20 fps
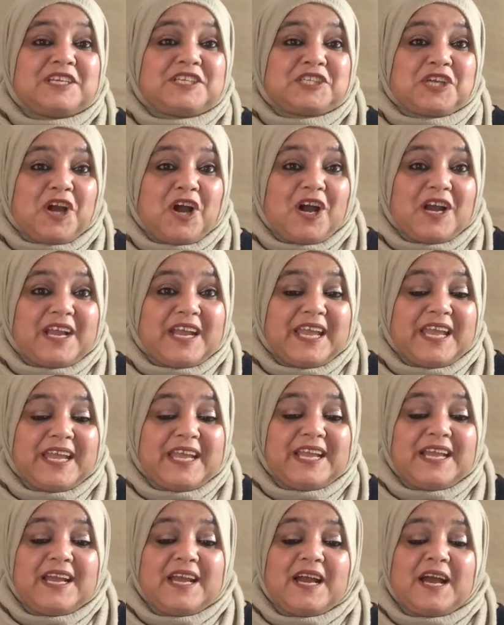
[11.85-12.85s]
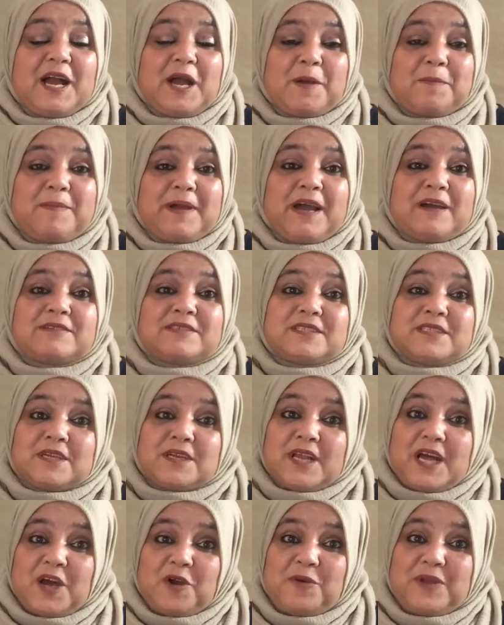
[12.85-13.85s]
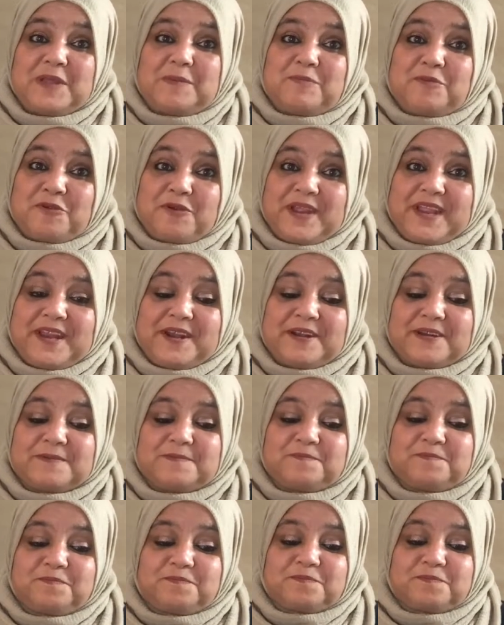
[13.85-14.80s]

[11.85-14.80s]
talking about Tarawih prayer.